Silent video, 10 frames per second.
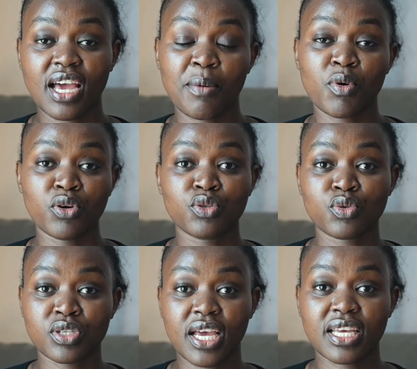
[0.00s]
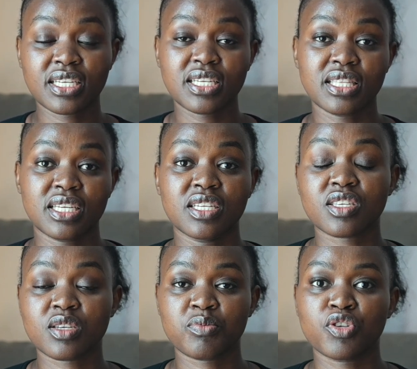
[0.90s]
I'm going to tag it in the
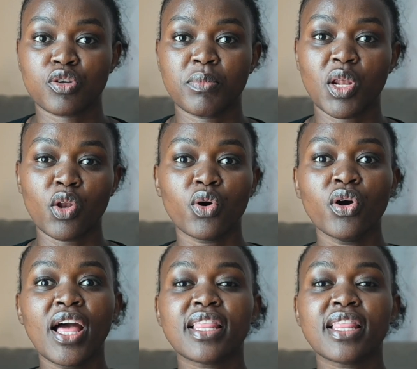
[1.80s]
description below,